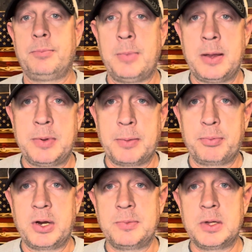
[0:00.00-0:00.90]
maybe a
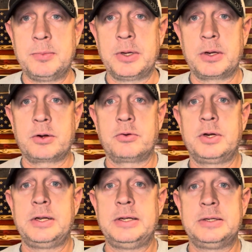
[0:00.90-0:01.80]
premium
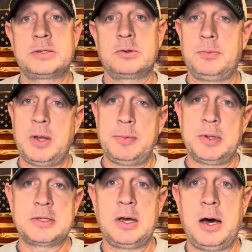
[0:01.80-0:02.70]
increase, or maybe
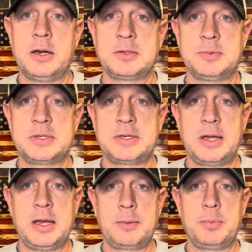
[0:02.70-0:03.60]
it's an honest mistake,